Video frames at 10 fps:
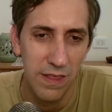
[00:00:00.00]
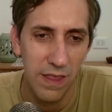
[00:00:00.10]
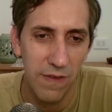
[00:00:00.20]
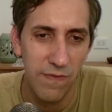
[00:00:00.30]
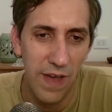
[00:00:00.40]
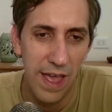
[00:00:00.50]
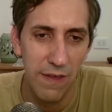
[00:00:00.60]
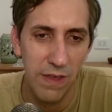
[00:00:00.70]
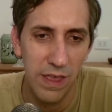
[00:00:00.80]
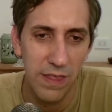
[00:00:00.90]

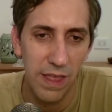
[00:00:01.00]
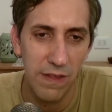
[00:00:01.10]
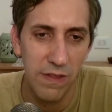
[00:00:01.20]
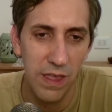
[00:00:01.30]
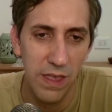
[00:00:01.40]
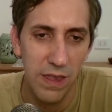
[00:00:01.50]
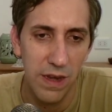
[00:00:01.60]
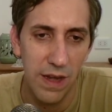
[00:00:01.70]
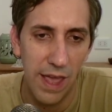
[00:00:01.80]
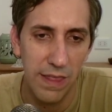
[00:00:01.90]
d5, e takes d,
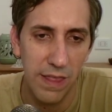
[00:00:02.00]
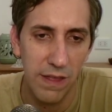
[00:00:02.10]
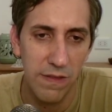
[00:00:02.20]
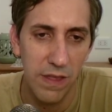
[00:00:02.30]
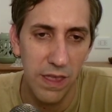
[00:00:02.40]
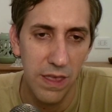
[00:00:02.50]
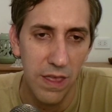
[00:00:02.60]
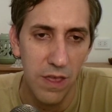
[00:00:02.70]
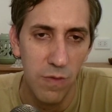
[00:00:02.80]
knight takes d,